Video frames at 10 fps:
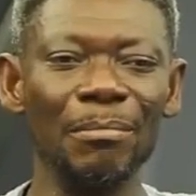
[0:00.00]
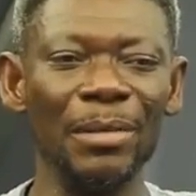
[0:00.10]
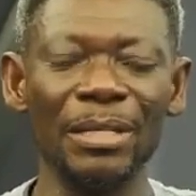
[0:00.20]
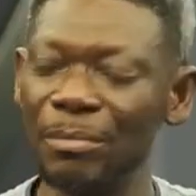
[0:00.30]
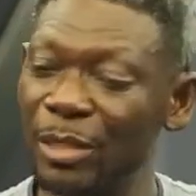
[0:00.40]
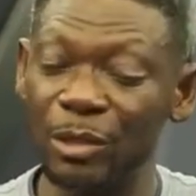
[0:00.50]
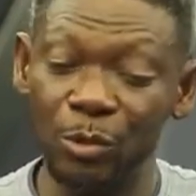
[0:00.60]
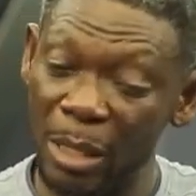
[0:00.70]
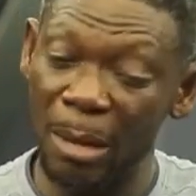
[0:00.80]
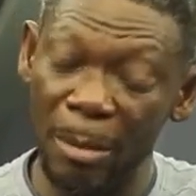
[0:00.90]
me ni
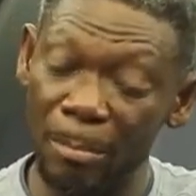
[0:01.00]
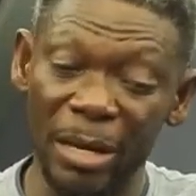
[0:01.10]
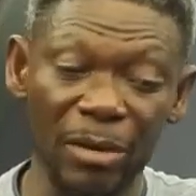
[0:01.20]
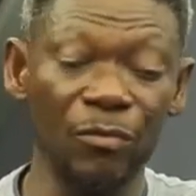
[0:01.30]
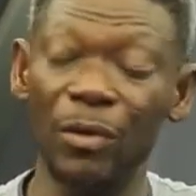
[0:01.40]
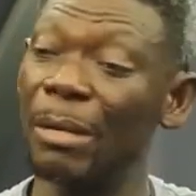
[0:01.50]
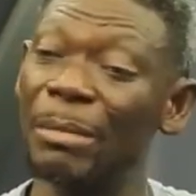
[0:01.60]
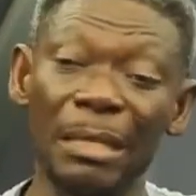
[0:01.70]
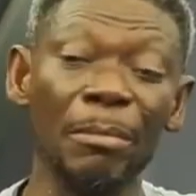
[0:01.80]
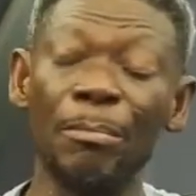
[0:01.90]
sua me mpanimfo na
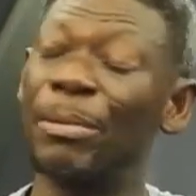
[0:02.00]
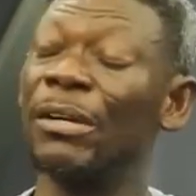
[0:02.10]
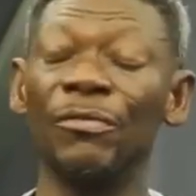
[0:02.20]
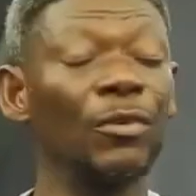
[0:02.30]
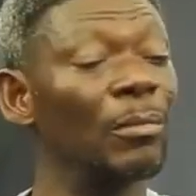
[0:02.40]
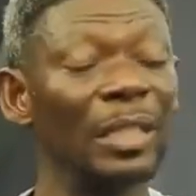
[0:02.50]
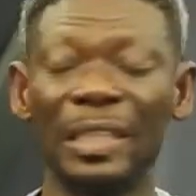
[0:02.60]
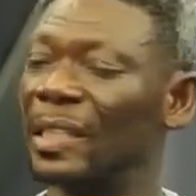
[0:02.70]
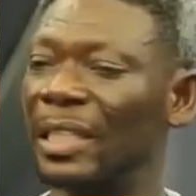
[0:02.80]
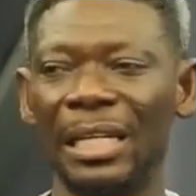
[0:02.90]
me di me mpanimfo ma
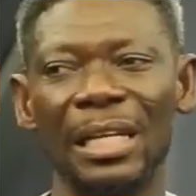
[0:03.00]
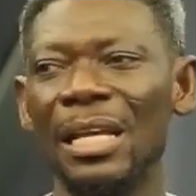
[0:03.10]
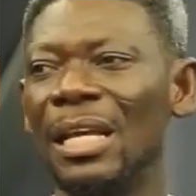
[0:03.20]
chi de